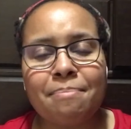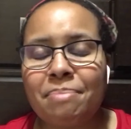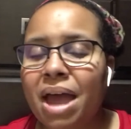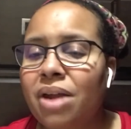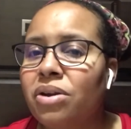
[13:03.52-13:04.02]
it
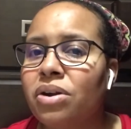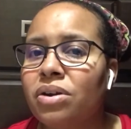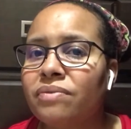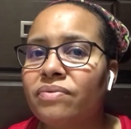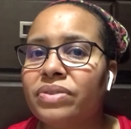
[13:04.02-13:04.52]
better,
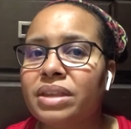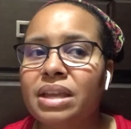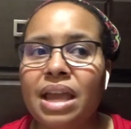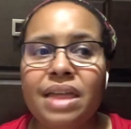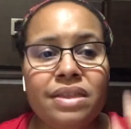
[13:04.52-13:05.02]

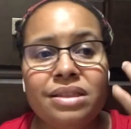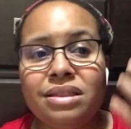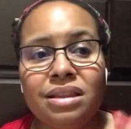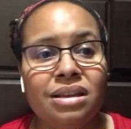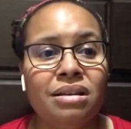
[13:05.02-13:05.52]
and then
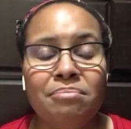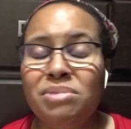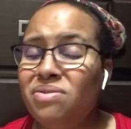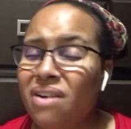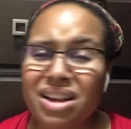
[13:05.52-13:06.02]

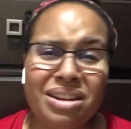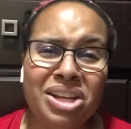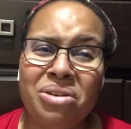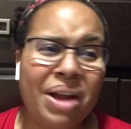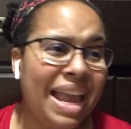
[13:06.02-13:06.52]
move on,
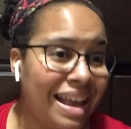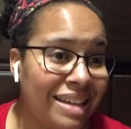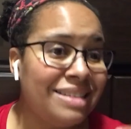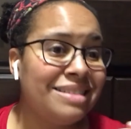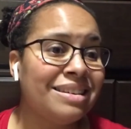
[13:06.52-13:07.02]

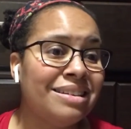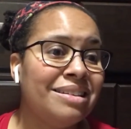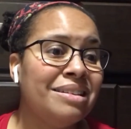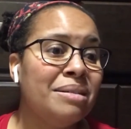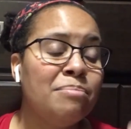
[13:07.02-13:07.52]
and
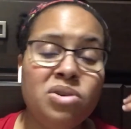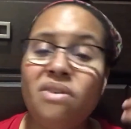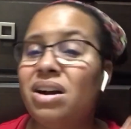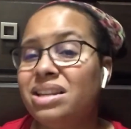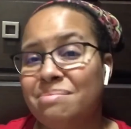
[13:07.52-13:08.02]

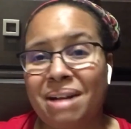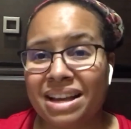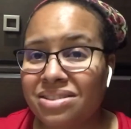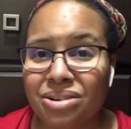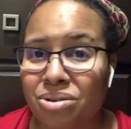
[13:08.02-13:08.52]
move on to
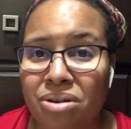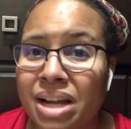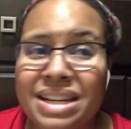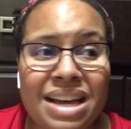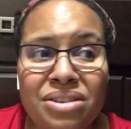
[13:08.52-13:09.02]

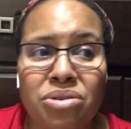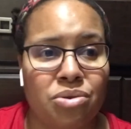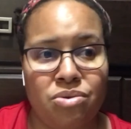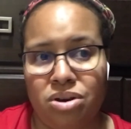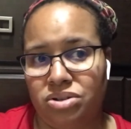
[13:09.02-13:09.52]
another
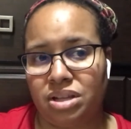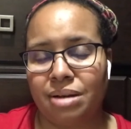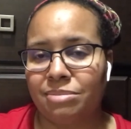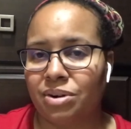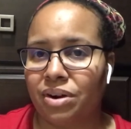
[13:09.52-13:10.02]
course
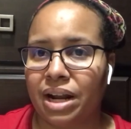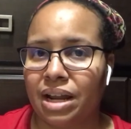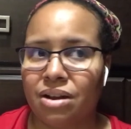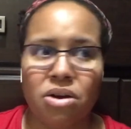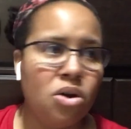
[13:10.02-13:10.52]
that I'm
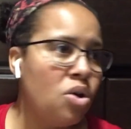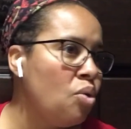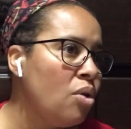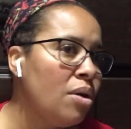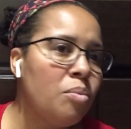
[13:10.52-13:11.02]
creating,
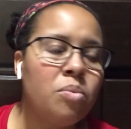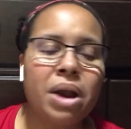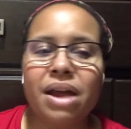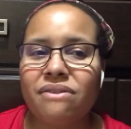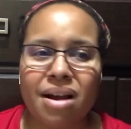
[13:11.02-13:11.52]
or
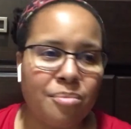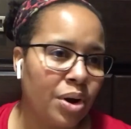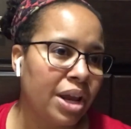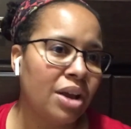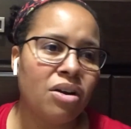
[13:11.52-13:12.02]
whatever I'm
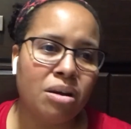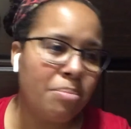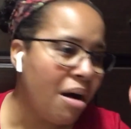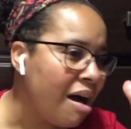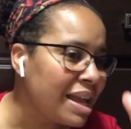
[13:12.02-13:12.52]
working on, a
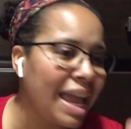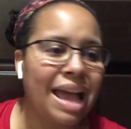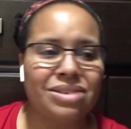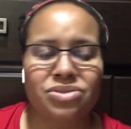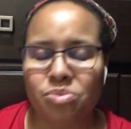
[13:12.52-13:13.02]

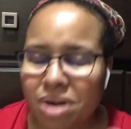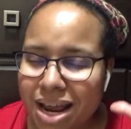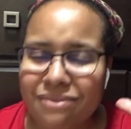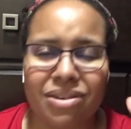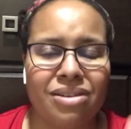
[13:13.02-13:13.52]
podcast,
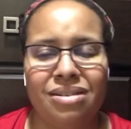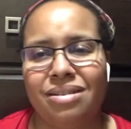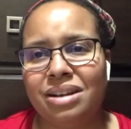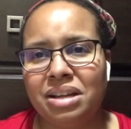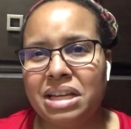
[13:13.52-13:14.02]
whatever.
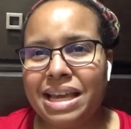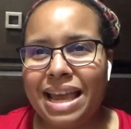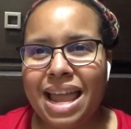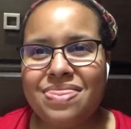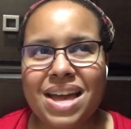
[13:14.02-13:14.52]

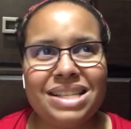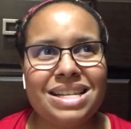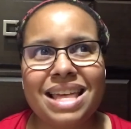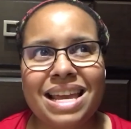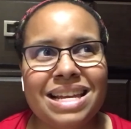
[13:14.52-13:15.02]
And that's
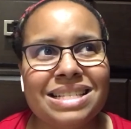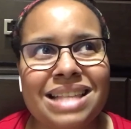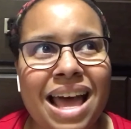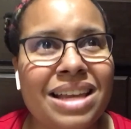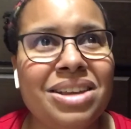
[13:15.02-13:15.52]
the thing is
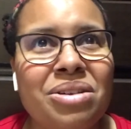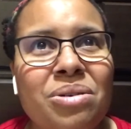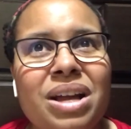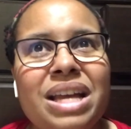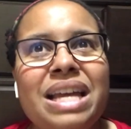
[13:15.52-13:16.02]
that,
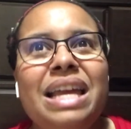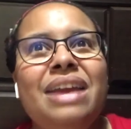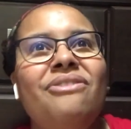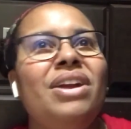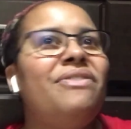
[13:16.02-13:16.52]

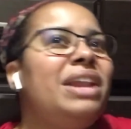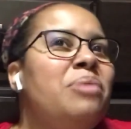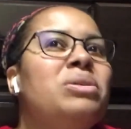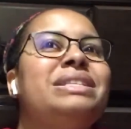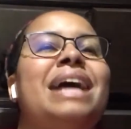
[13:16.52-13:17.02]
if
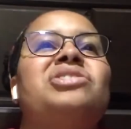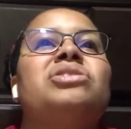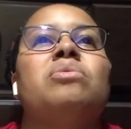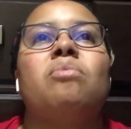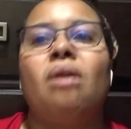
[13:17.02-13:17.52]
anyone's
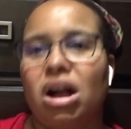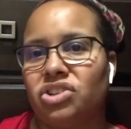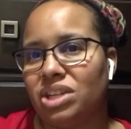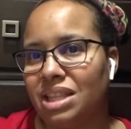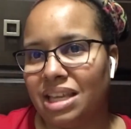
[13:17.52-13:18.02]
actually
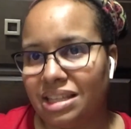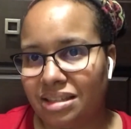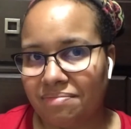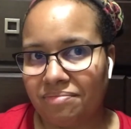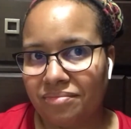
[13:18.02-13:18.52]
watching this,